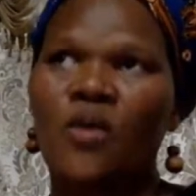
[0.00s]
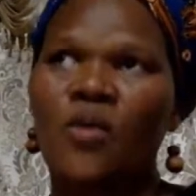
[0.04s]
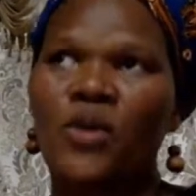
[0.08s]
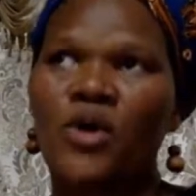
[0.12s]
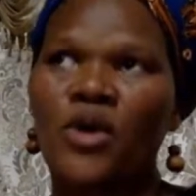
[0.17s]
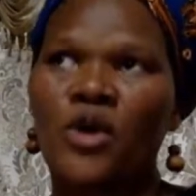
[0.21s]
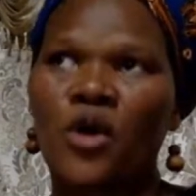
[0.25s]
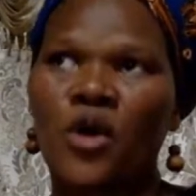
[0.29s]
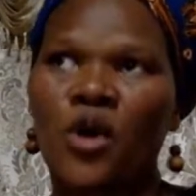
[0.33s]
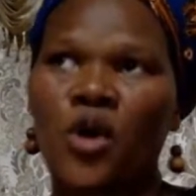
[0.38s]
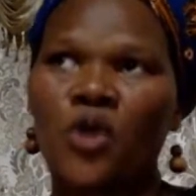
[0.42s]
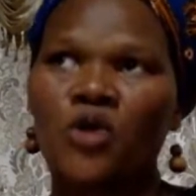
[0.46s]

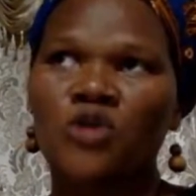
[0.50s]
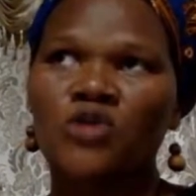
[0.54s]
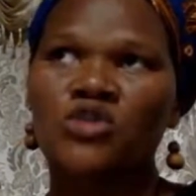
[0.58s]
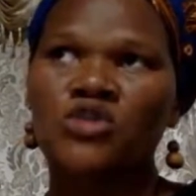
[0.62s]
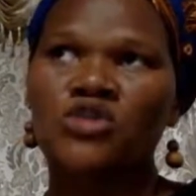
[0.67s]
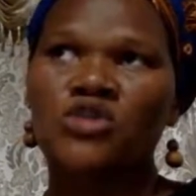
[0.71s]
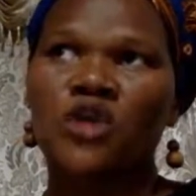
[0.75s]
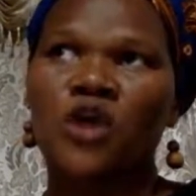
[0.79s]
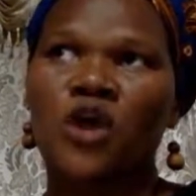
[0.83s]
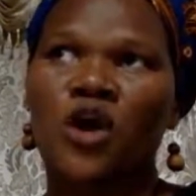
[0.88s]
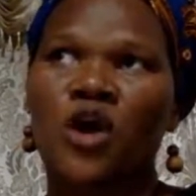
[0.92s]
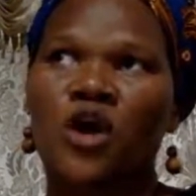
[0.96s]
we
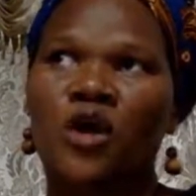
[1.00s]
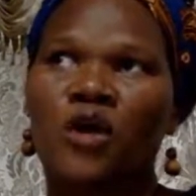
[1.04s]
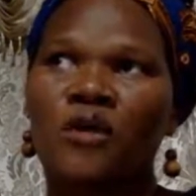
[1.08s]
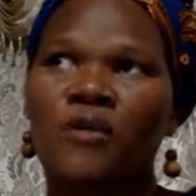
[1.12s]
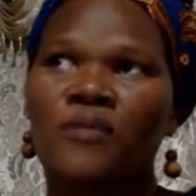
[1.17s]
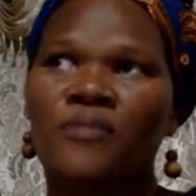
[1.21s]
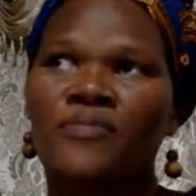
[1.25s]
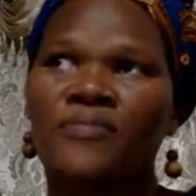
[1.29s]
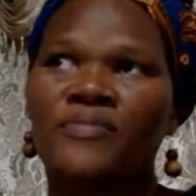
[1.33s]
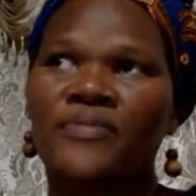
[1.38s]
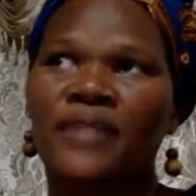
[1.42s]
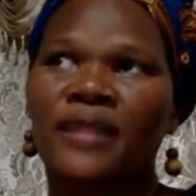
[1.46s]

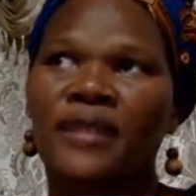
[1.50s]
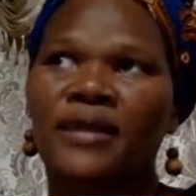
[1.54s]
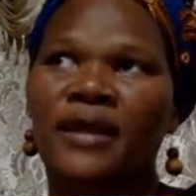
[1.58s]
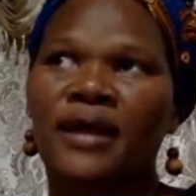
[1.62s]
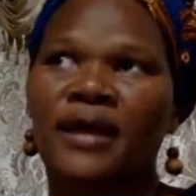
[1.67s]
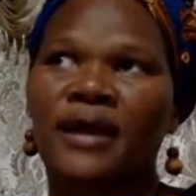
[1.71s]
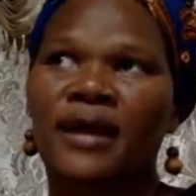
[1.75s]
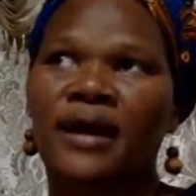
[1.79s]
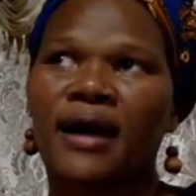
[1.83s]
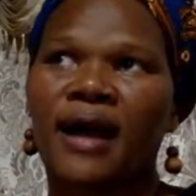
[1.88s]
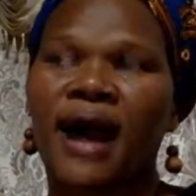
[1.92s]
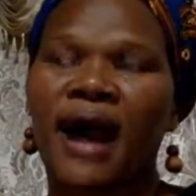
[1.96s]
also
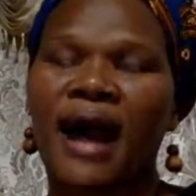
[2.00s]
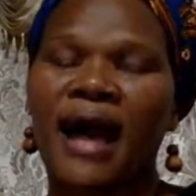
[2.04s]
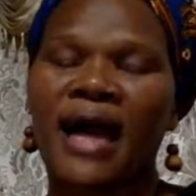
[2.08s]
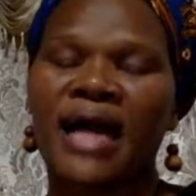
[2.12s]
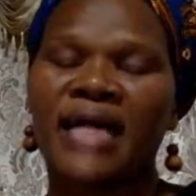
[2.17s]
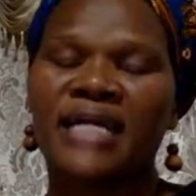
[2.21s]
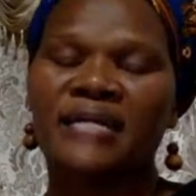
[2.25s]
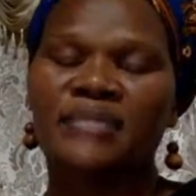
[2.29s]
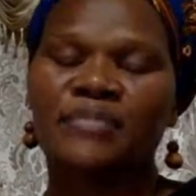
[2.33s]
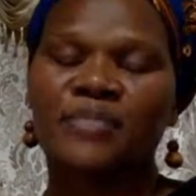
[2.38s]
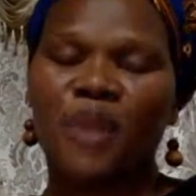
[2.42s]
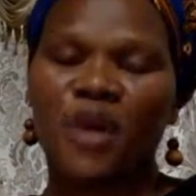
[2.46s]
are
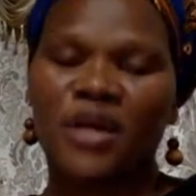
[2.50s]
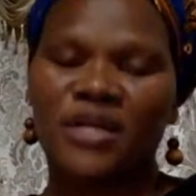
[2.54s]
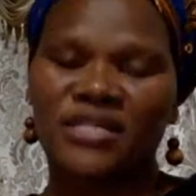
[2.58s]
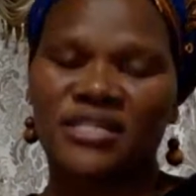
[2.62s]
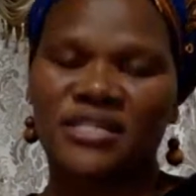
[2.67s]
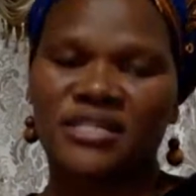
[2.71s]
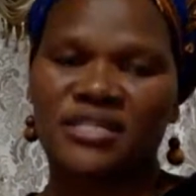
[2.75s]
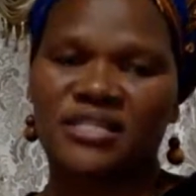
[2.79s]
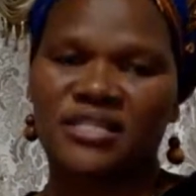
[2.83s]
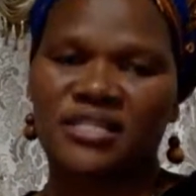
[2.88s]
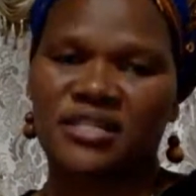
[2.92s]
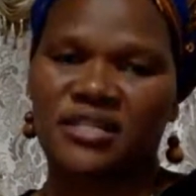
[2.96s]
a
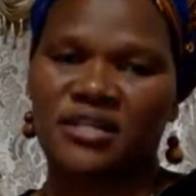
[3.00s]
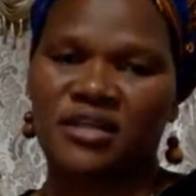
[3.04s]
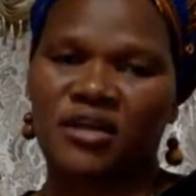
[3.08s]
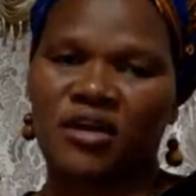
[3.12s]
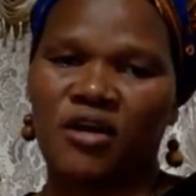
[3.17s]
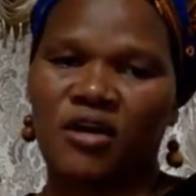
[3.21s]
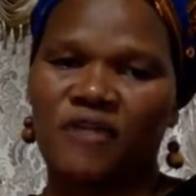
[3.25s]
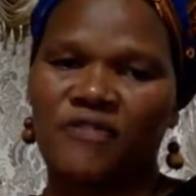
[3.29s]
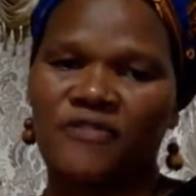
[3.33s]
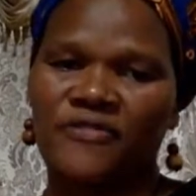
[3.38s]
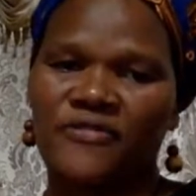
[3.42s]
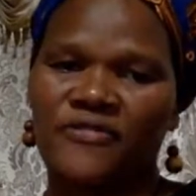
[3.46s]

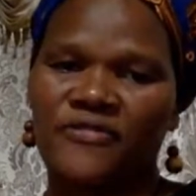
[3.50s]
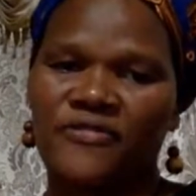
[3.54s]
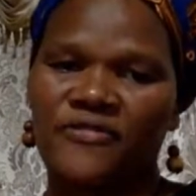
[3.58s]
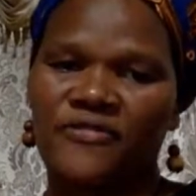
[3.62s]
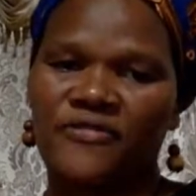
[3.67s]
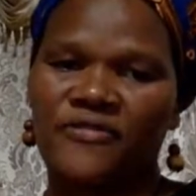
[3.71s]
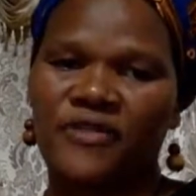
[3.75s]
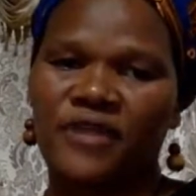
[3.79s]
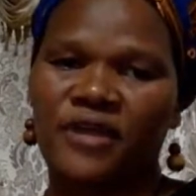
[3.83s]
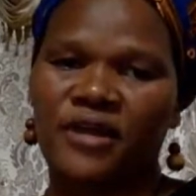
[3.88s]
repository of